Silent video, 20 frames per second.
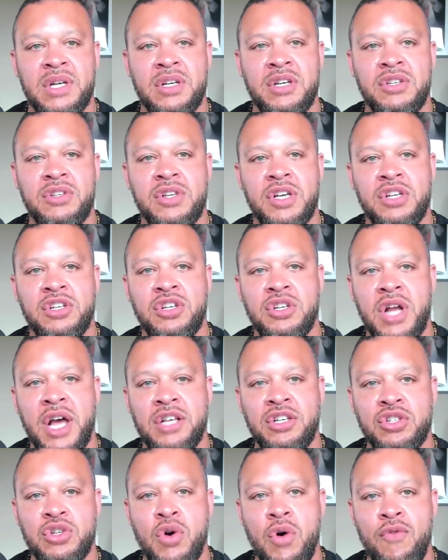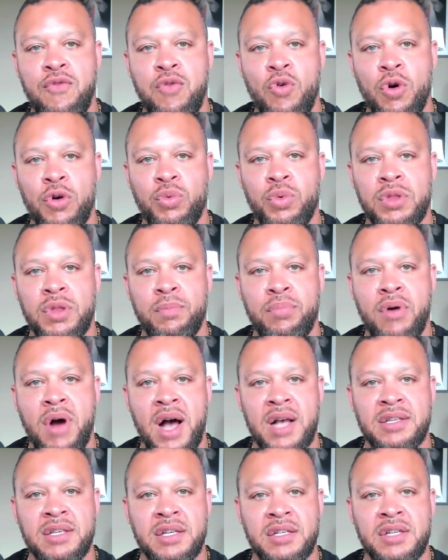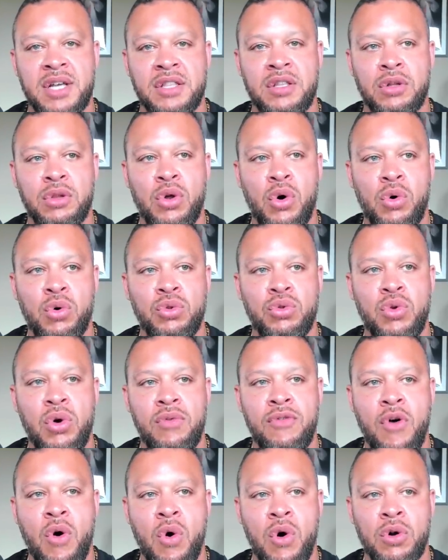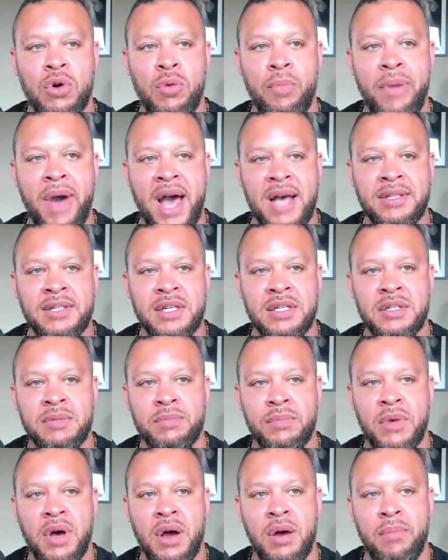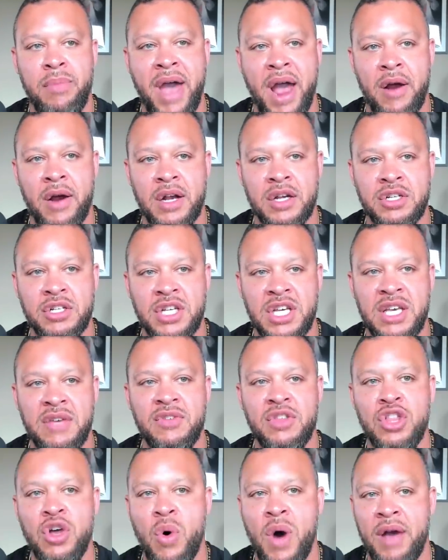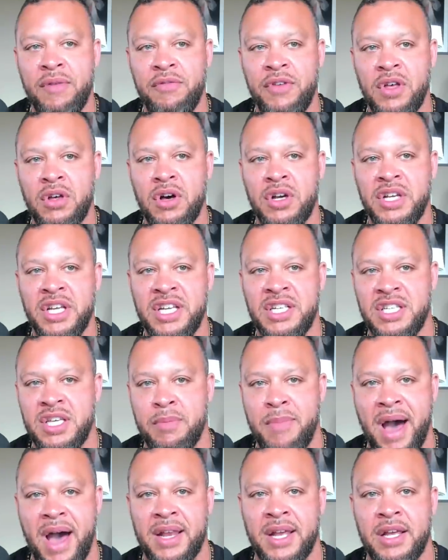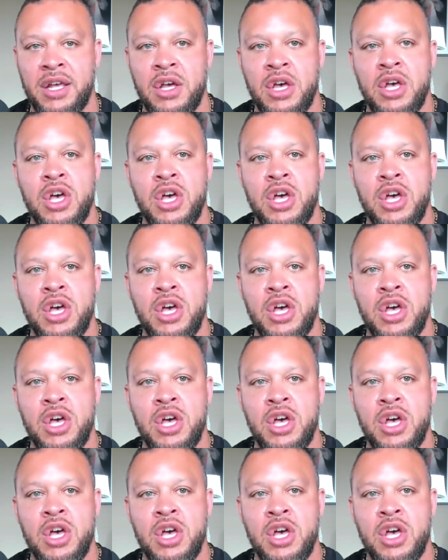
He said, should I just go forth with the process at the local Novus Ordo passage, uh, parish, even though I feel uneasy about it?